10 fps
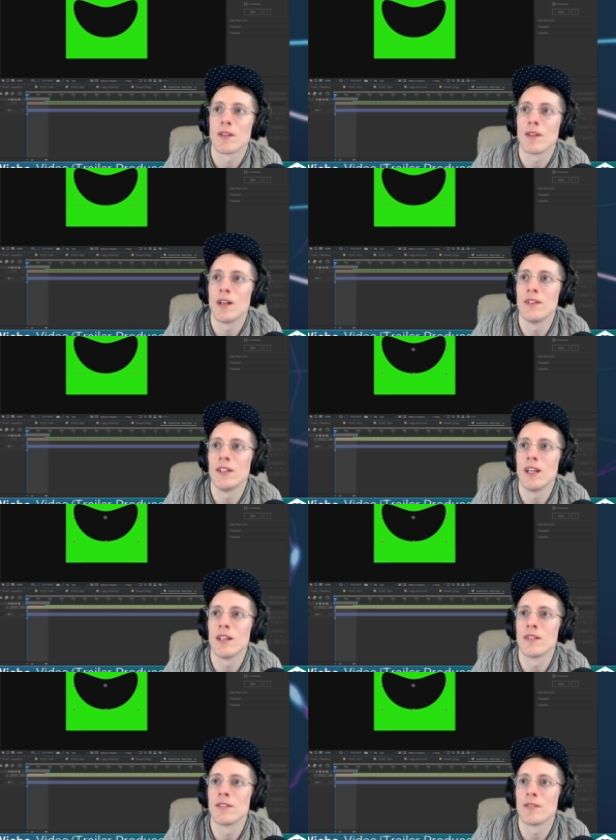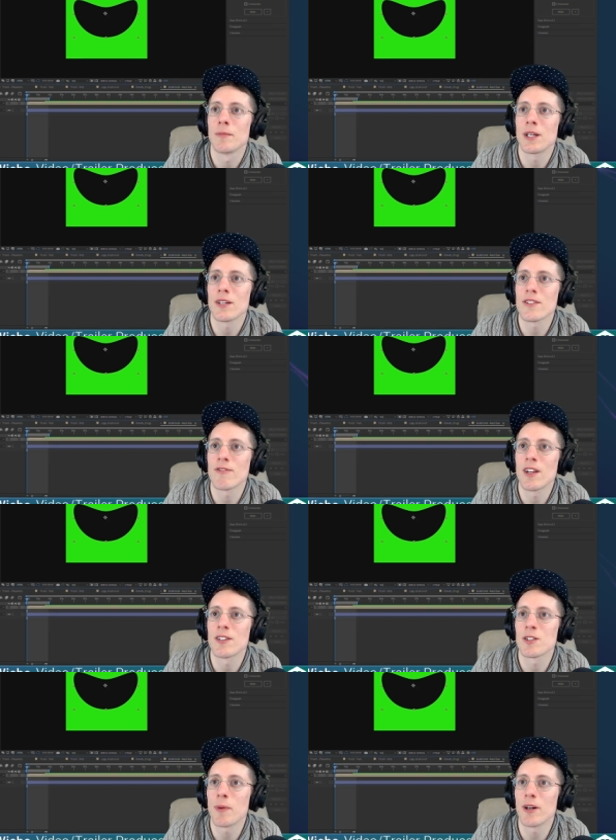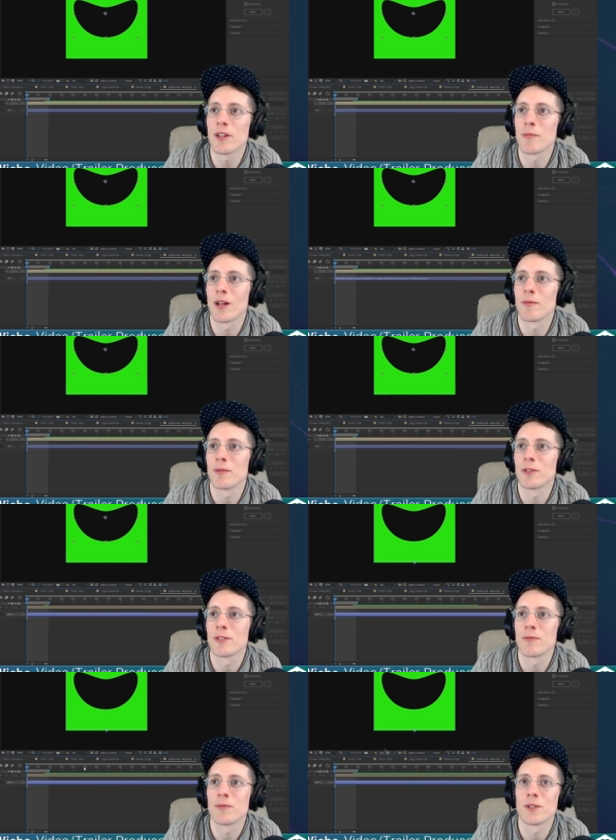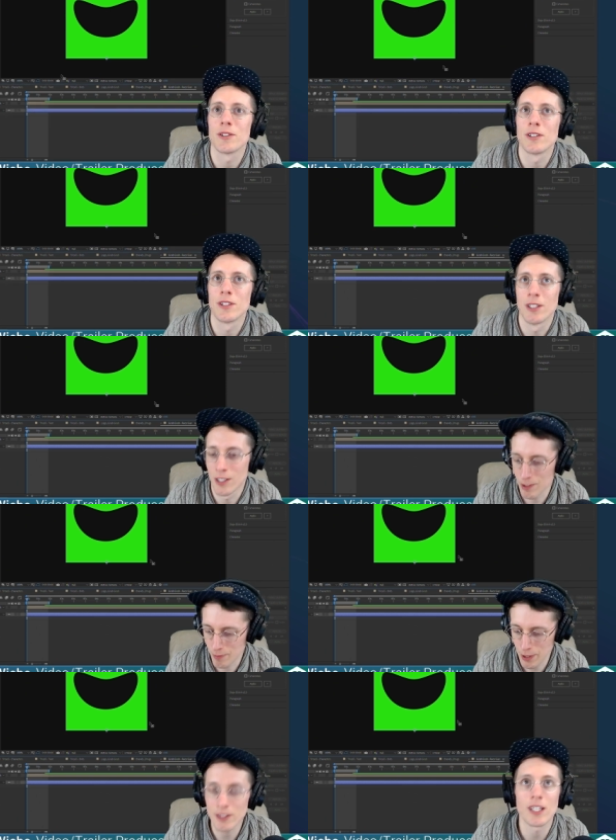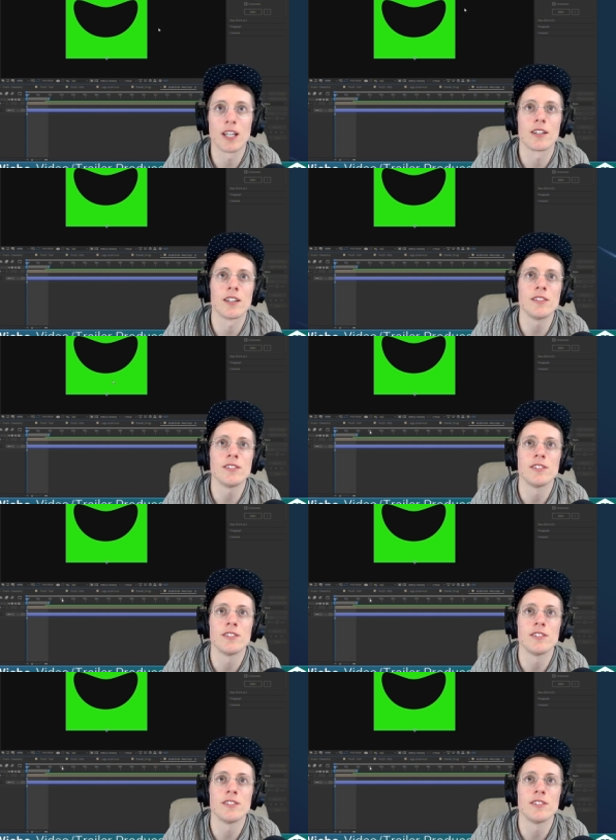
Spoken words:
And then, because the face is part of the bottom, we'll parent that there.